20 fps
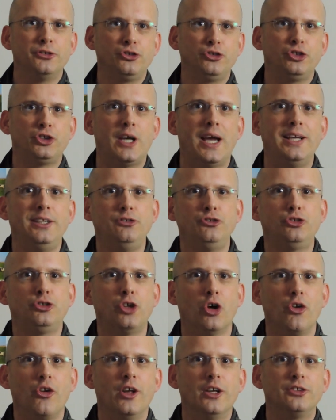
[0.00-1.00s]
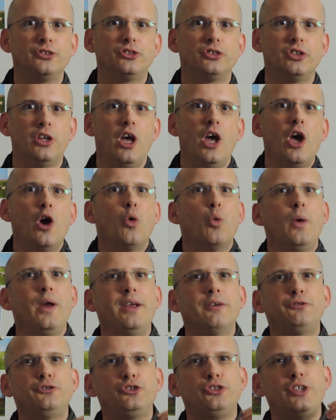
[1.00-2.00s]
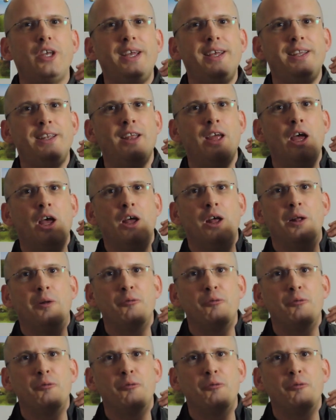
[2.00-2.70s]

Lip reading: has changed on us. We have seen